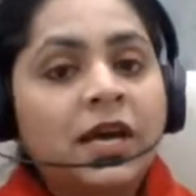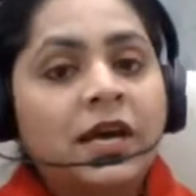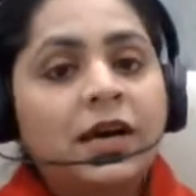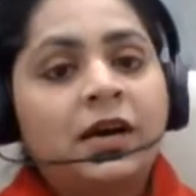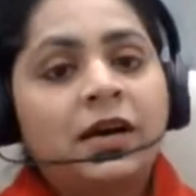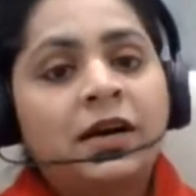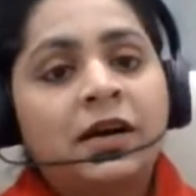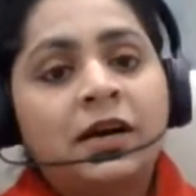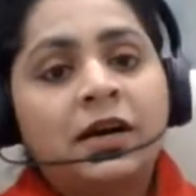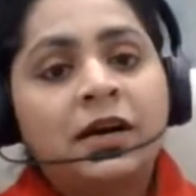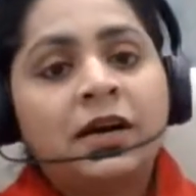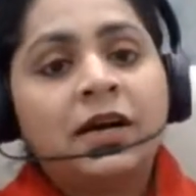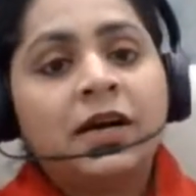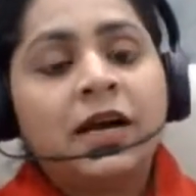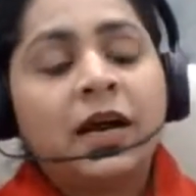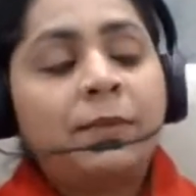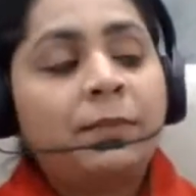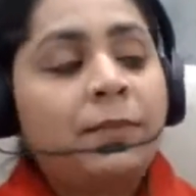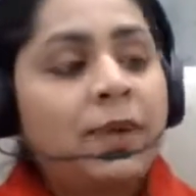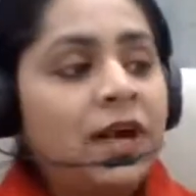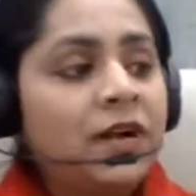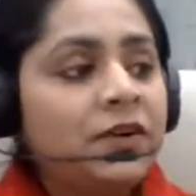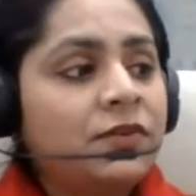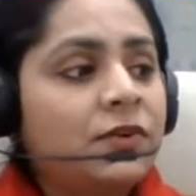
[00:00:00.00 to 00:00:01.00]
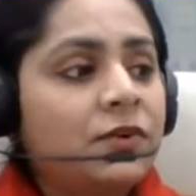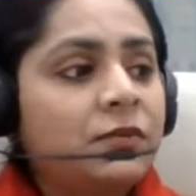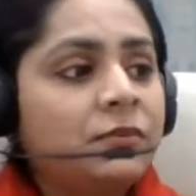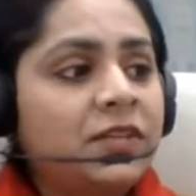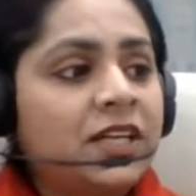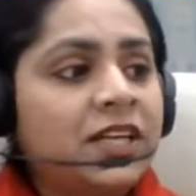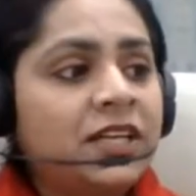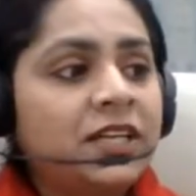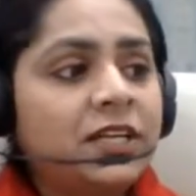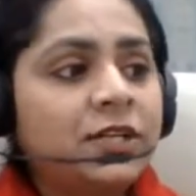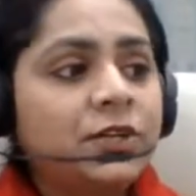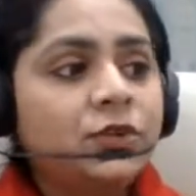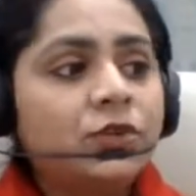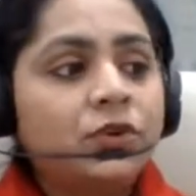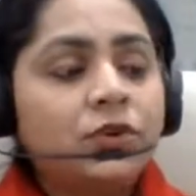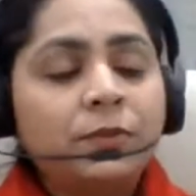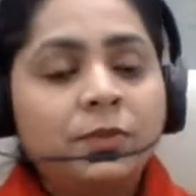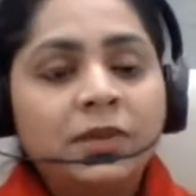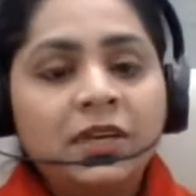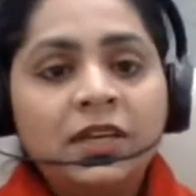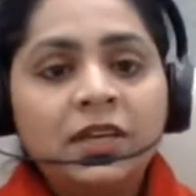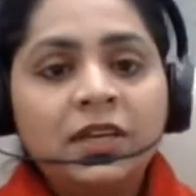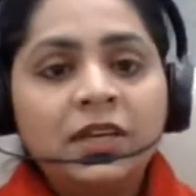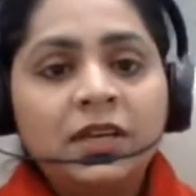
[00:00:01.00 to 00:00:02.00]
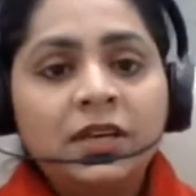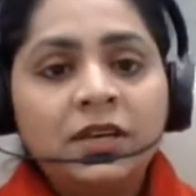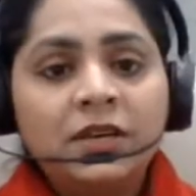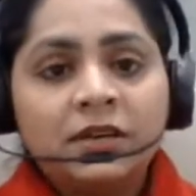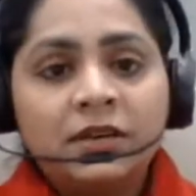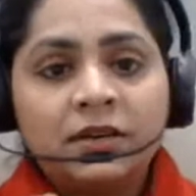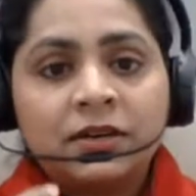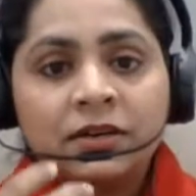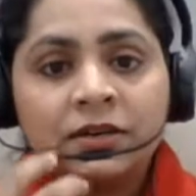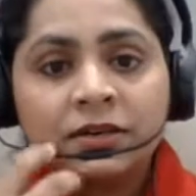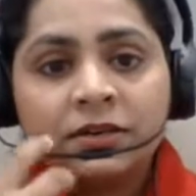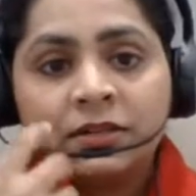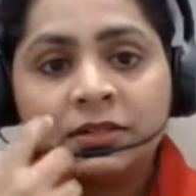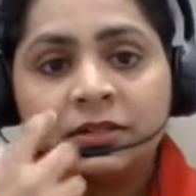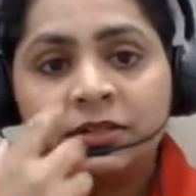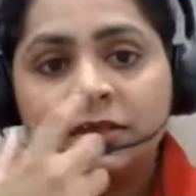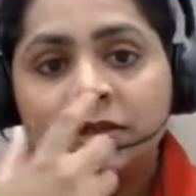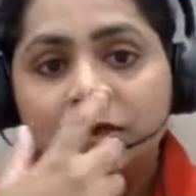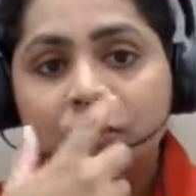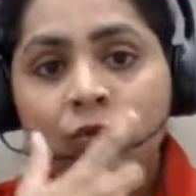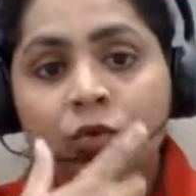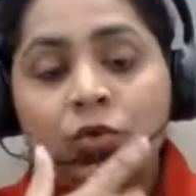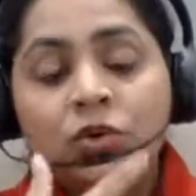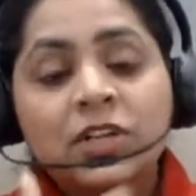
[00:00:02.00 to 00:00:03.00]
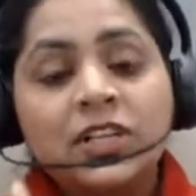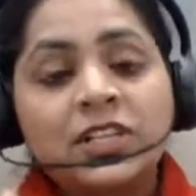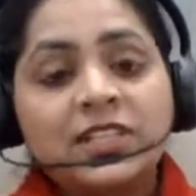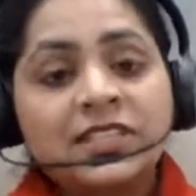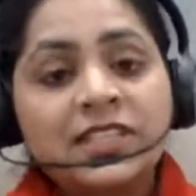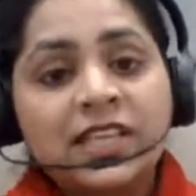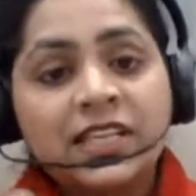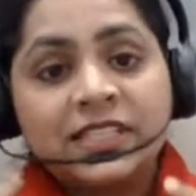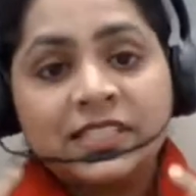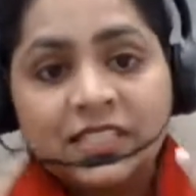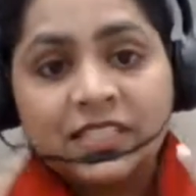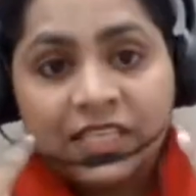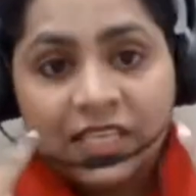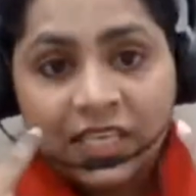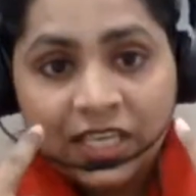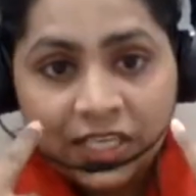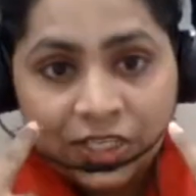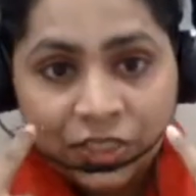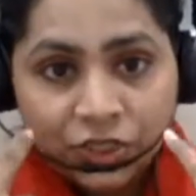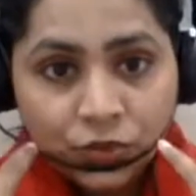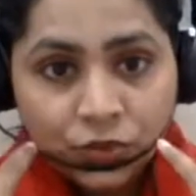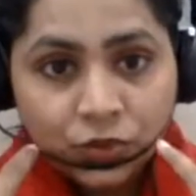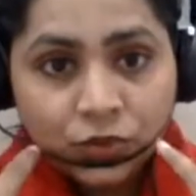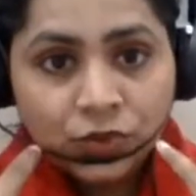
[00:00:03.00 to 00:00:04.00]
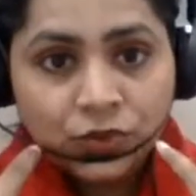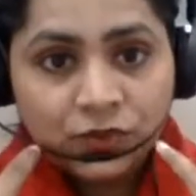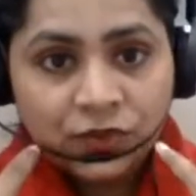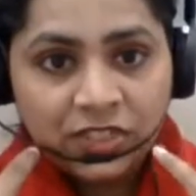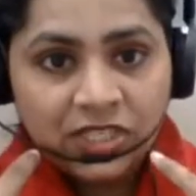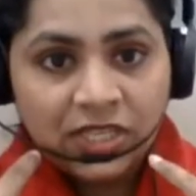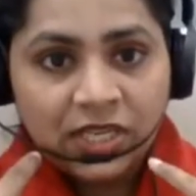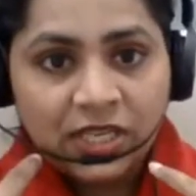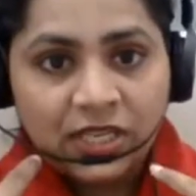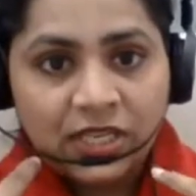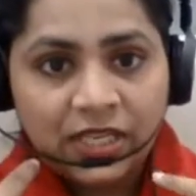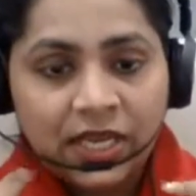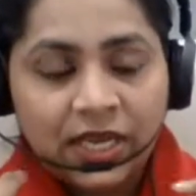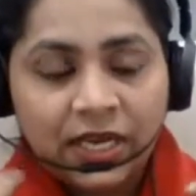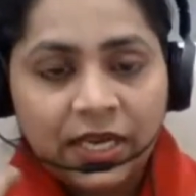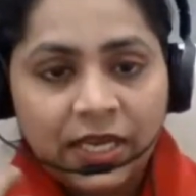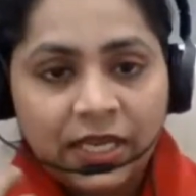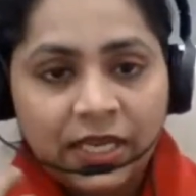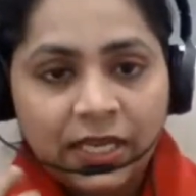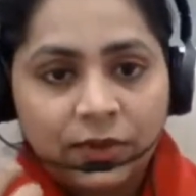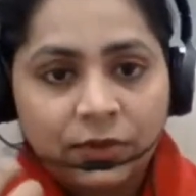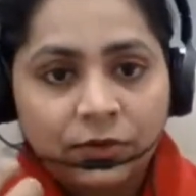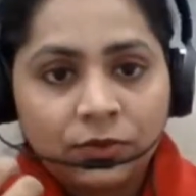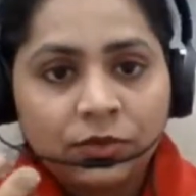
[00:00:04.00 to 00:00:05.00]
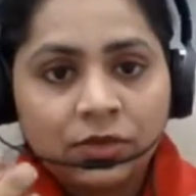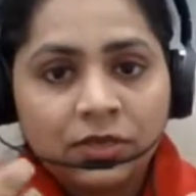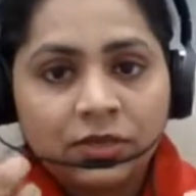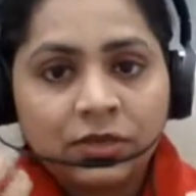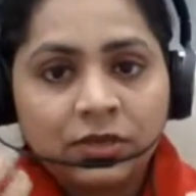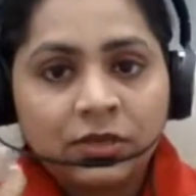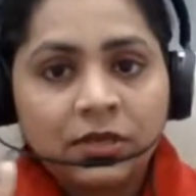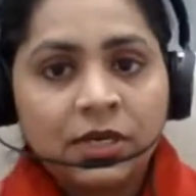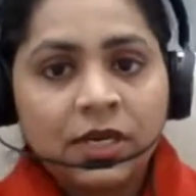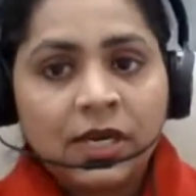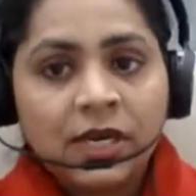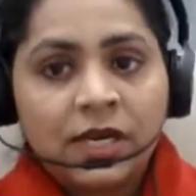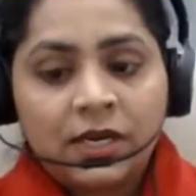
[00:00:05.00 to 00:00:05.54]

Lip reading: Apart from that, it could be the oral sensory issues which are there, like the